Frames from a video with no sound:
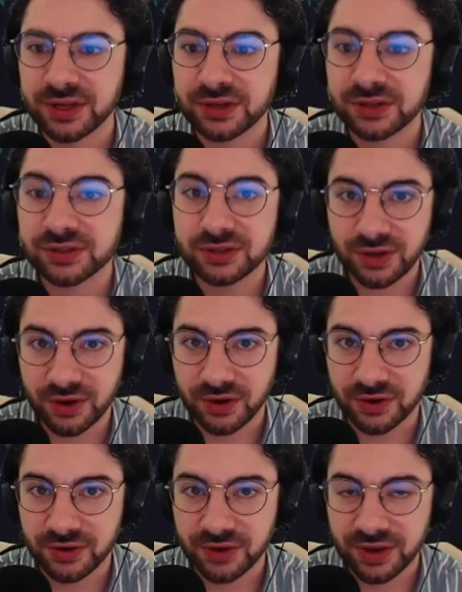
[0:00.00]

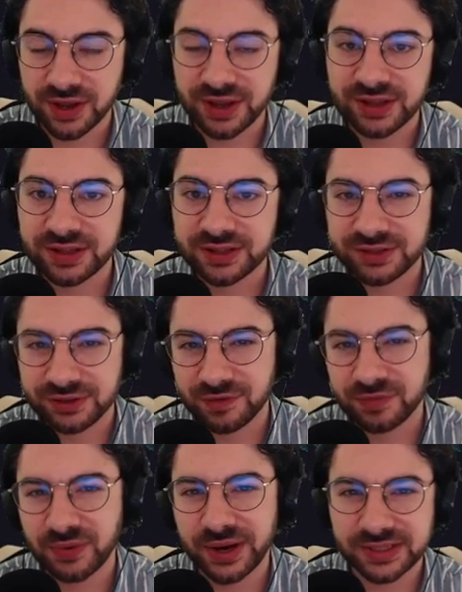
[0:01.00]
So let's sort
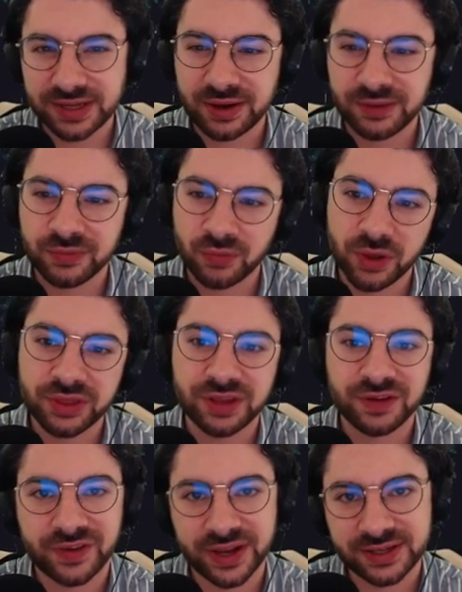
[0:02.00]
of break down what the
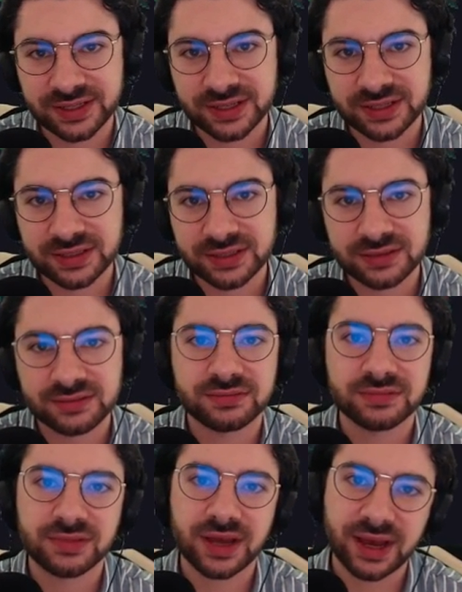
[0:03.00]
effect is,
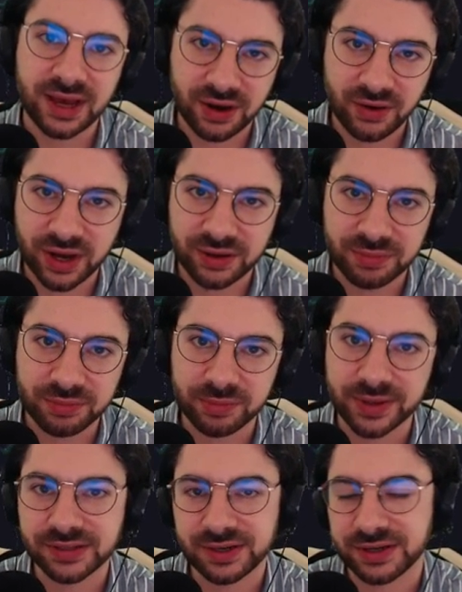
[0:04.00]
how I
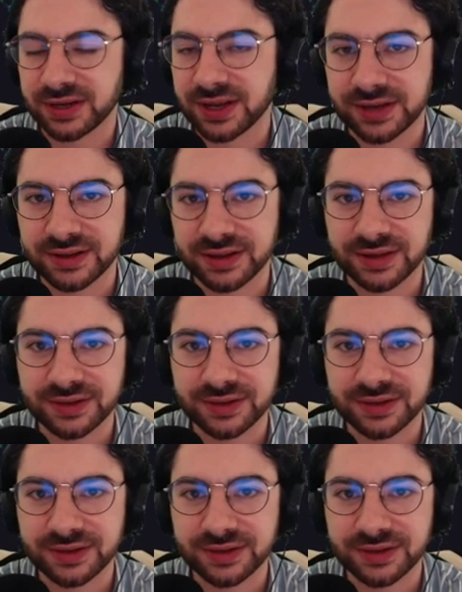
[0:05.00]
implemented it, and uh,